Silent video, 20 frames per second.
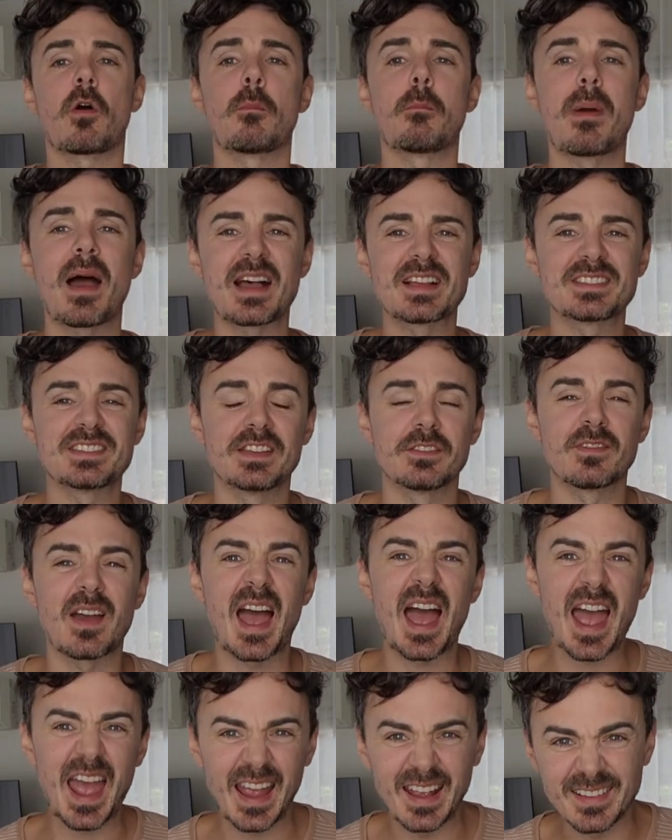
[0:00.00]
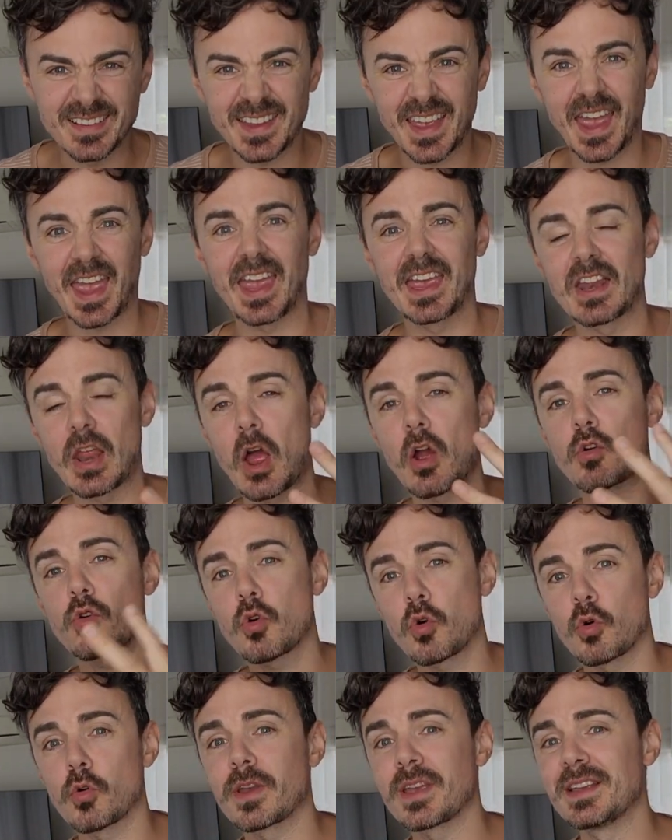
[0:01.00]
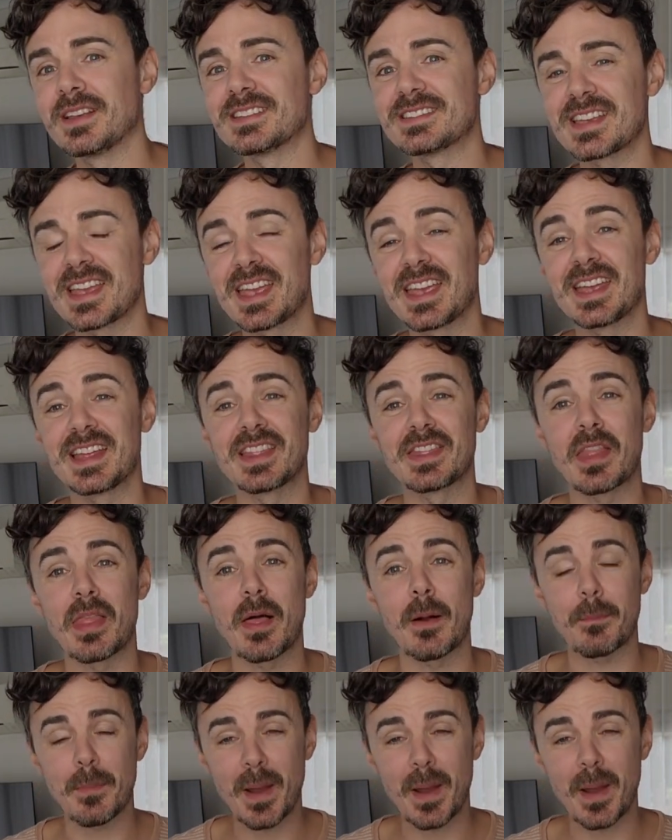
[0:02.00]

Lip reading: a massive 18 cookies in the